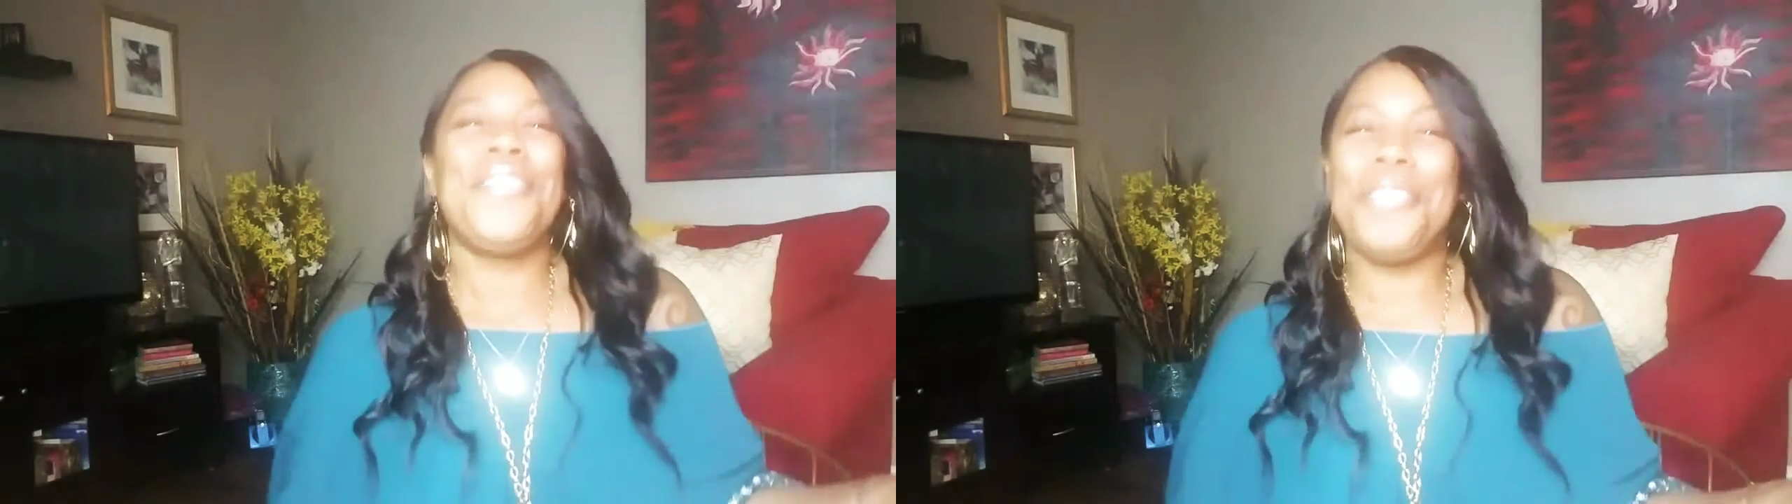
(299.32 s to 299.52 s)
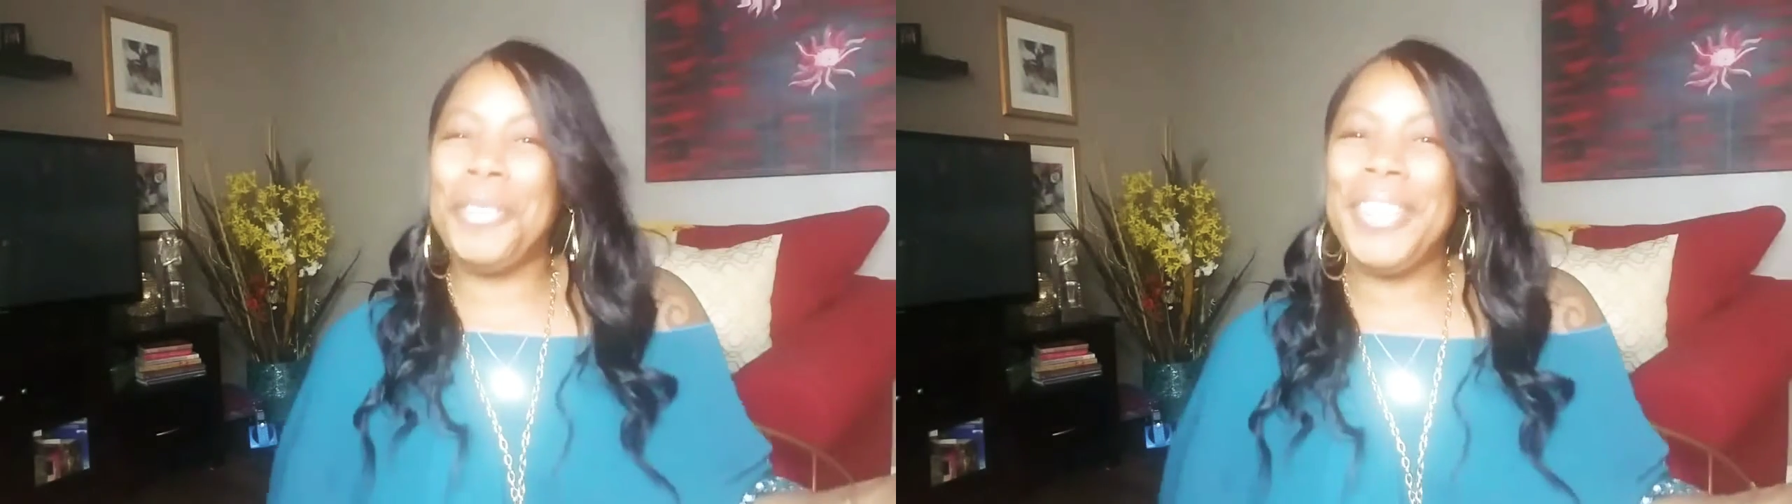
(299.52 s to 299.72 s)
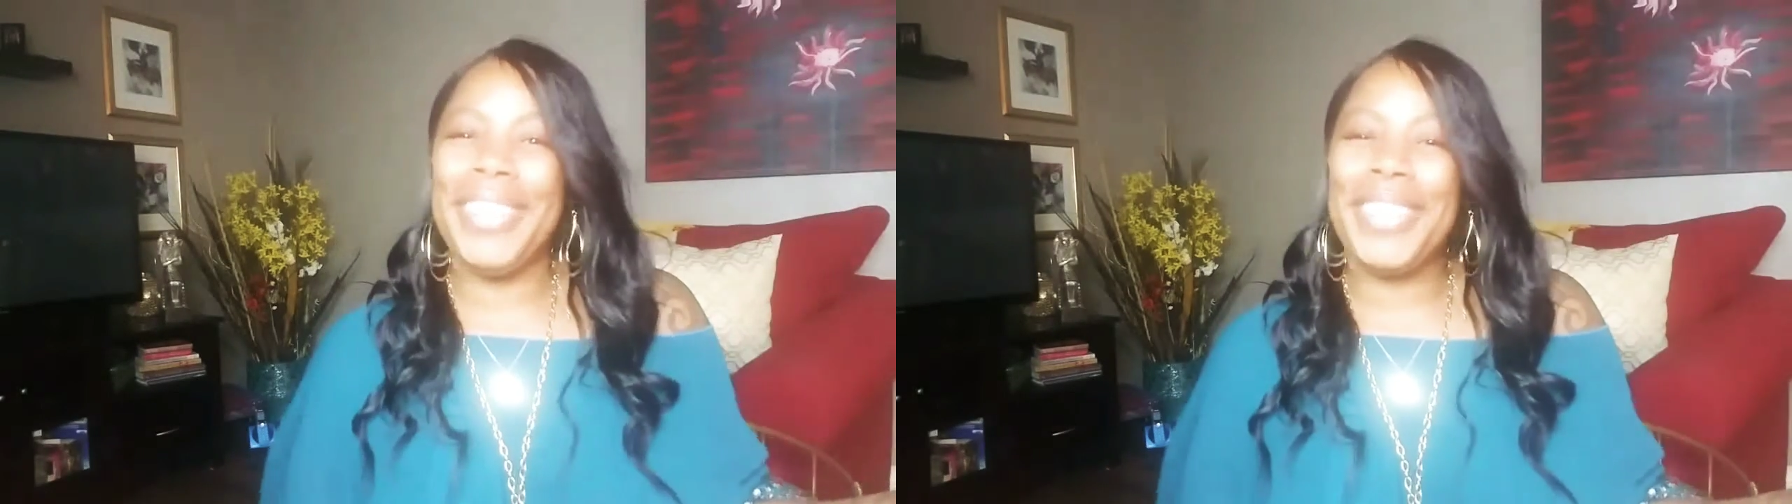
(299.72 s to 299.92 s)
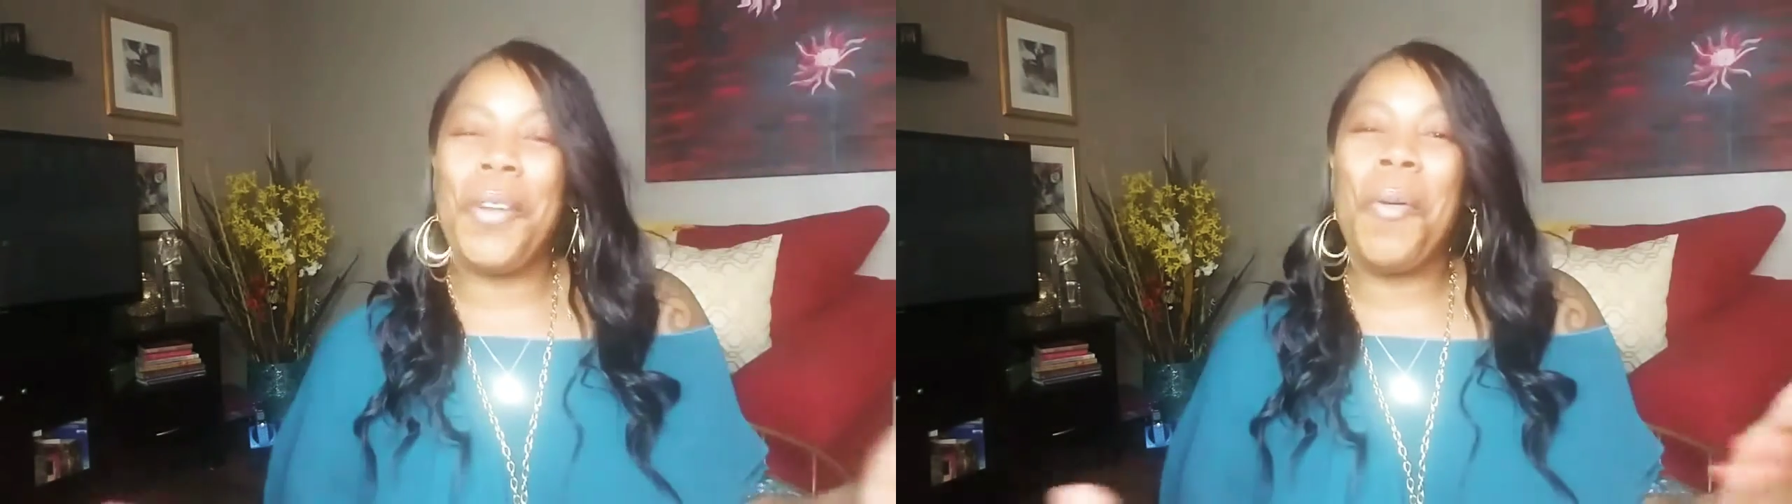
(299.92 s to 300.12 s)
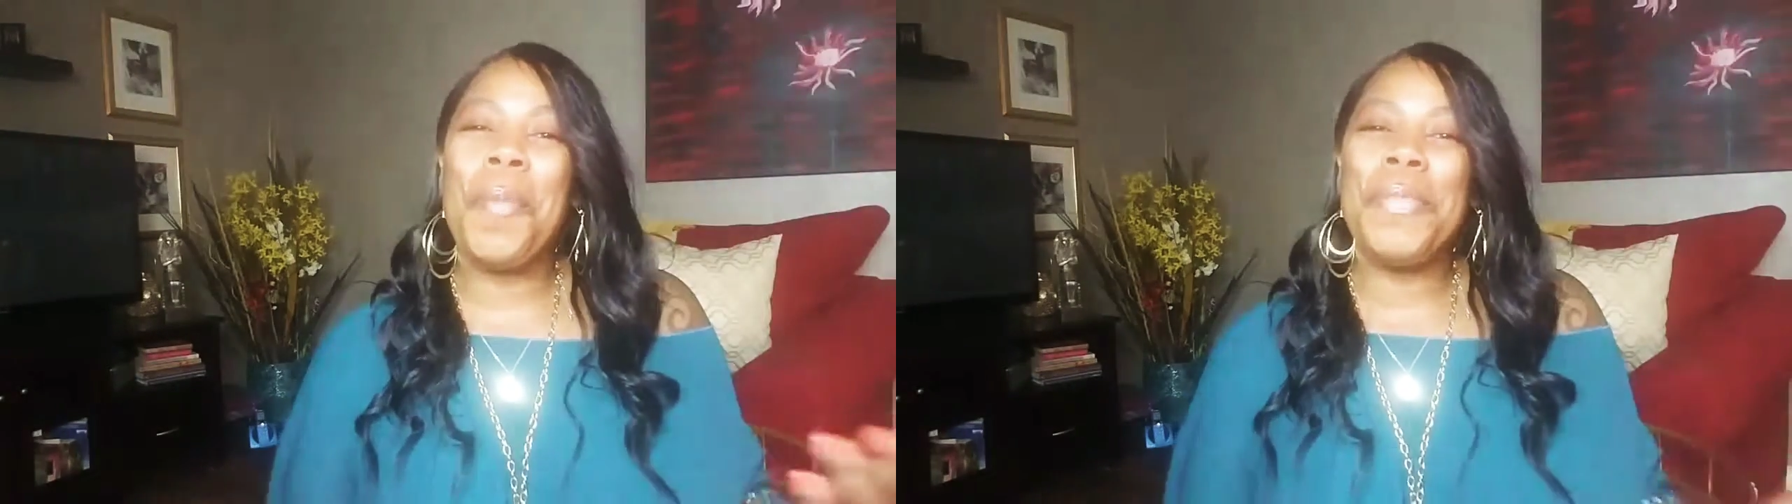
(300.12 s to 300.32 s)
For real, to
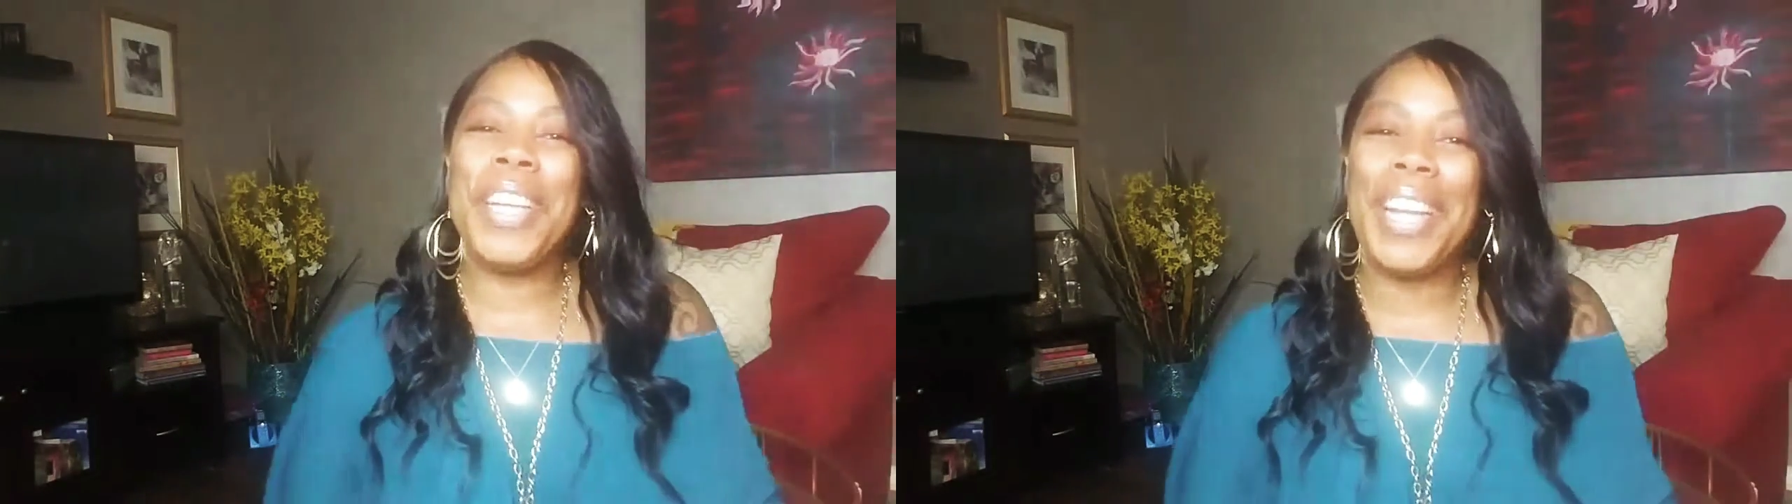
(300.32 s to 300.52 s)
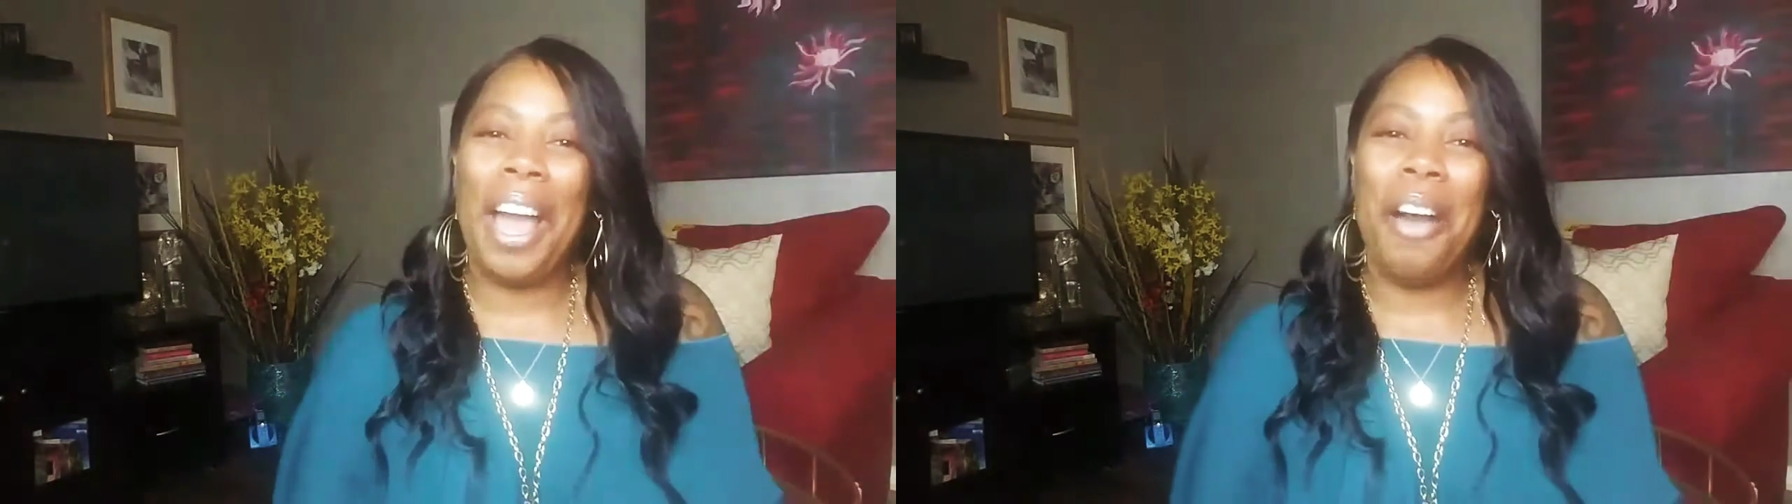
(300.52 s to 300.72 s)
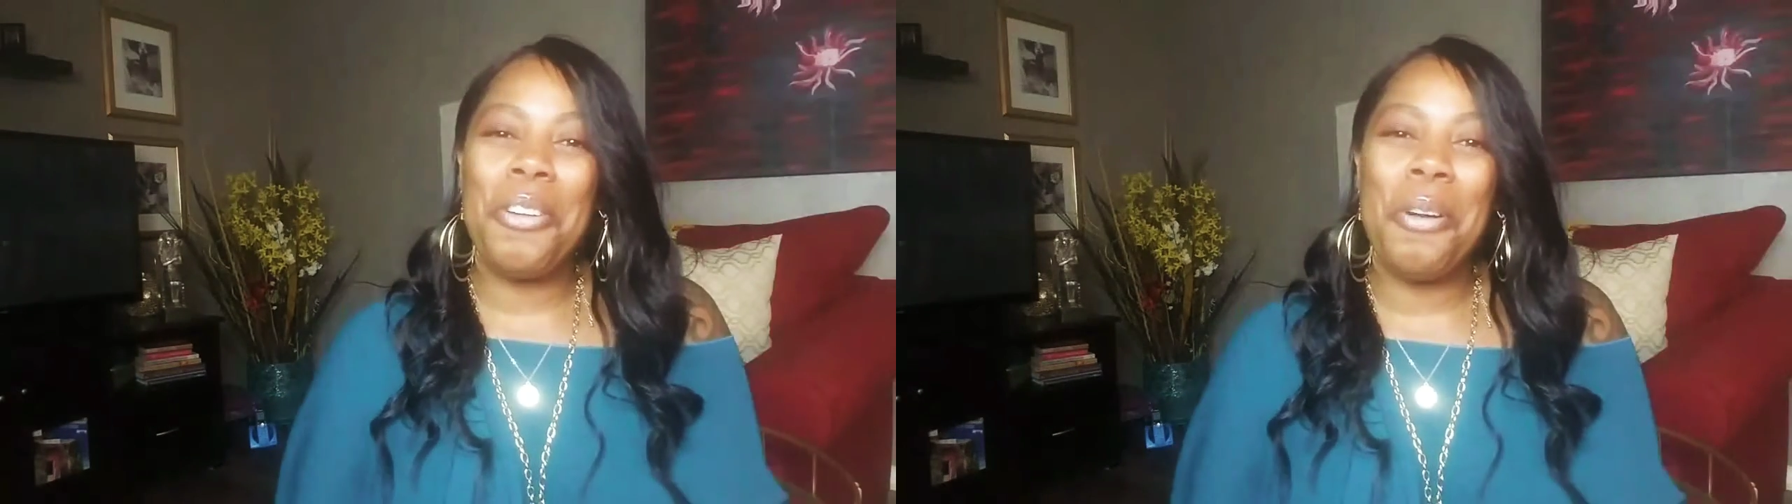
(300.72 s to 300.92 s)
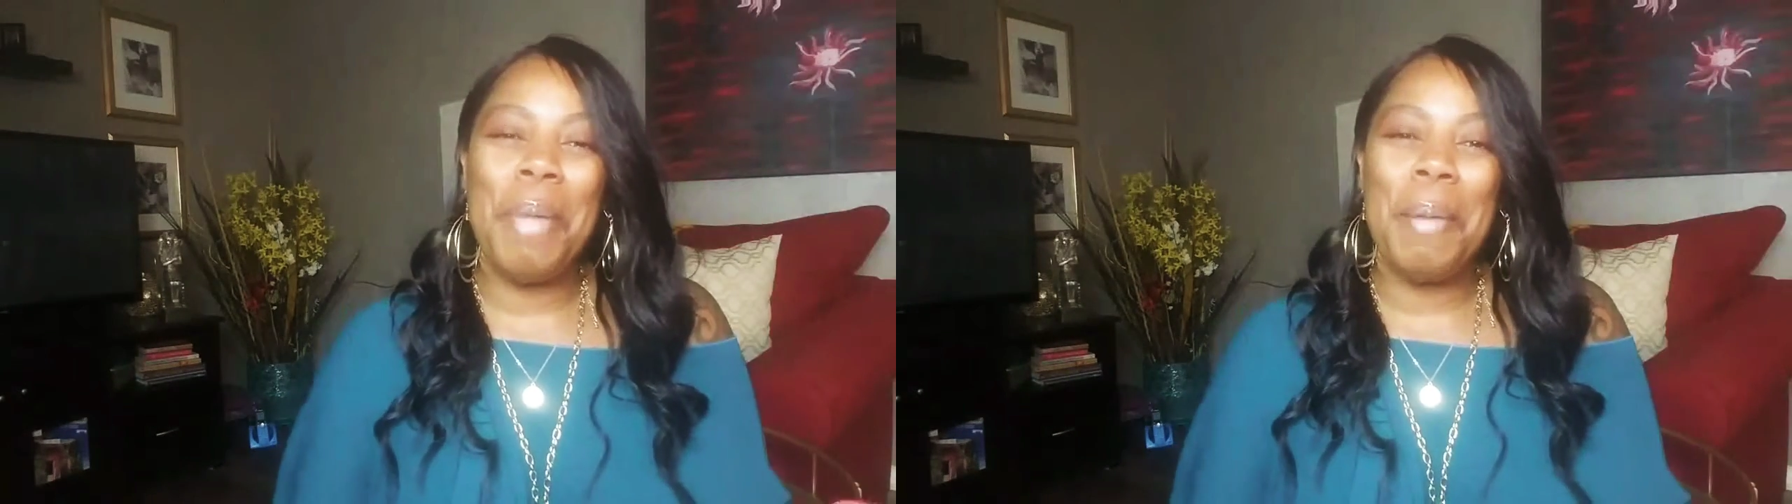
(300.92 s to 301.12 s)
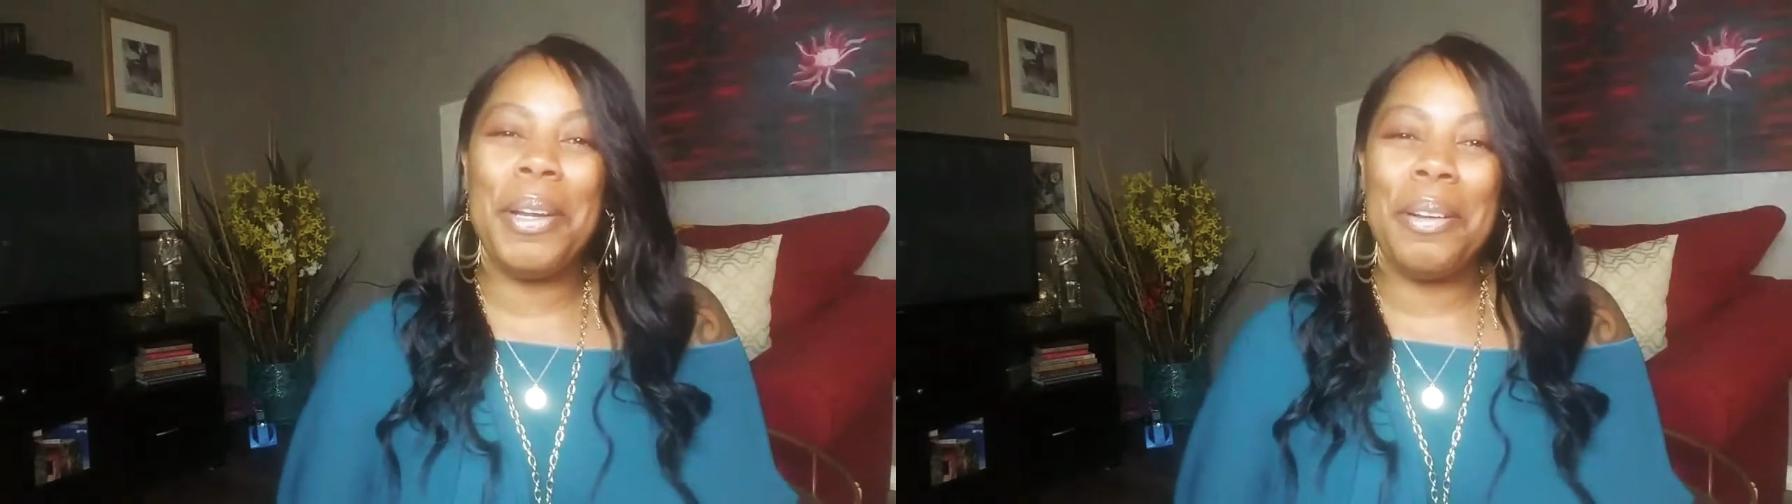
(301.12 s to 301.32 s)
go up to the counter or
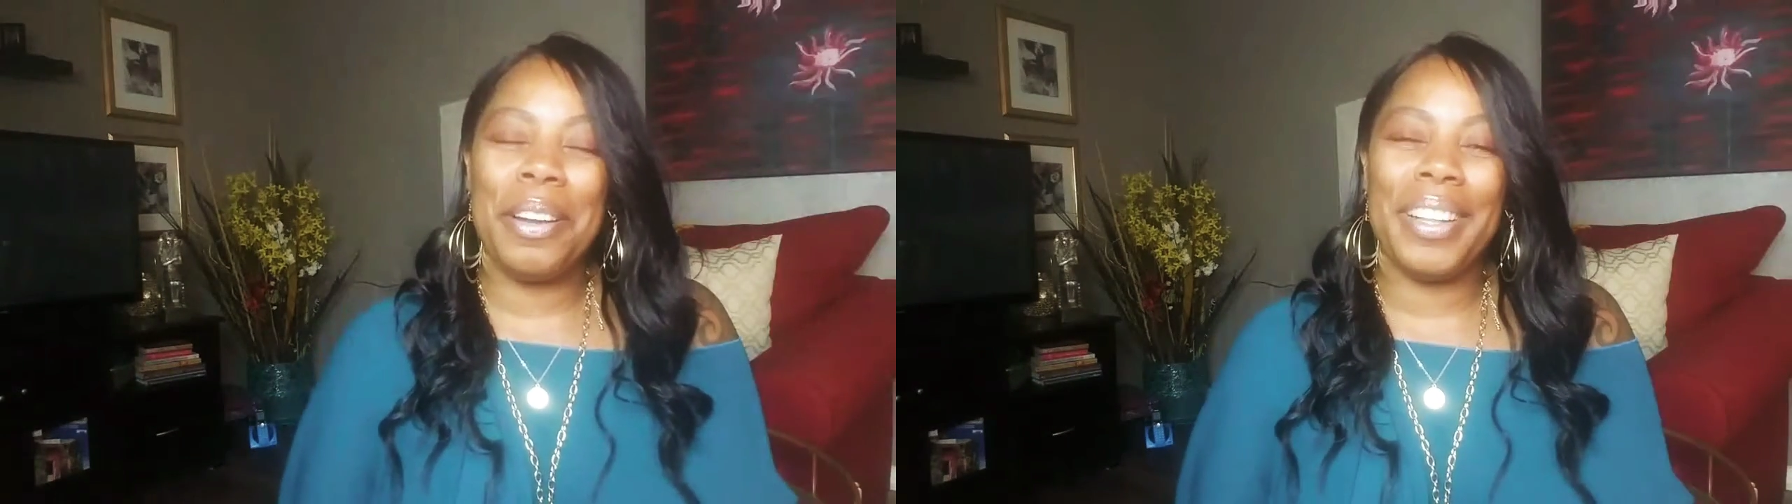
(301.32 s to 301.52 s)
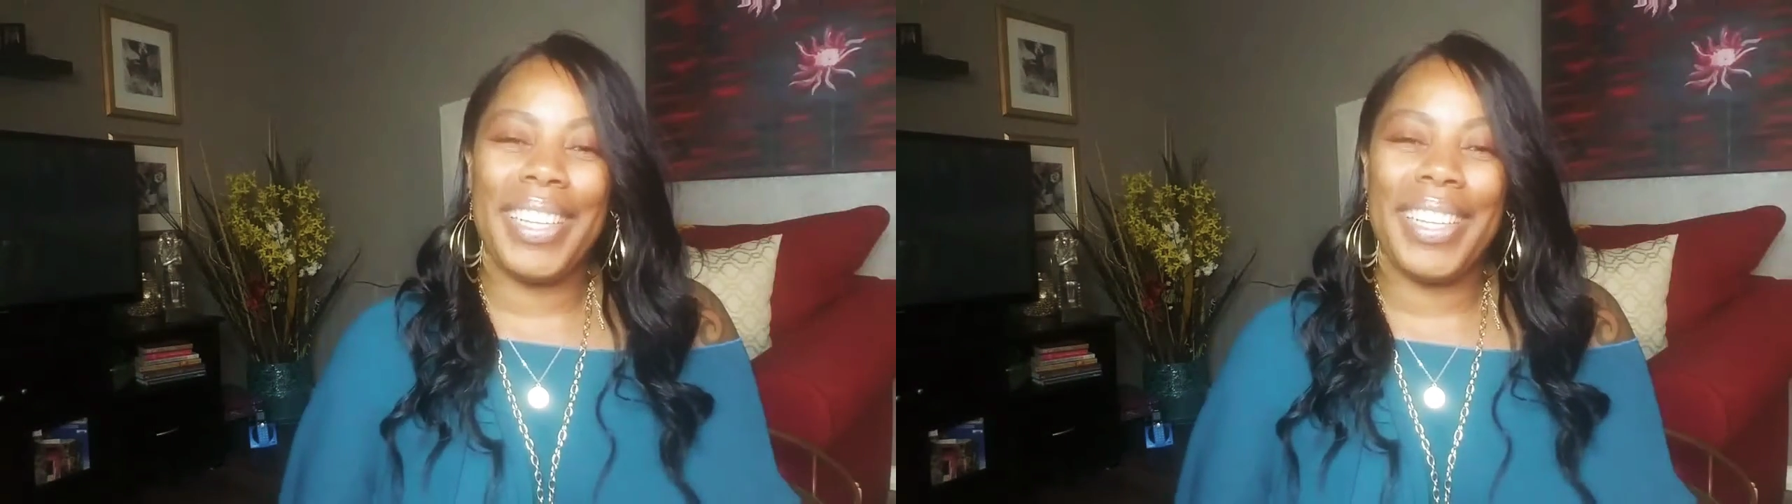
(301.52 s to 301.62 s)
maybe to go to the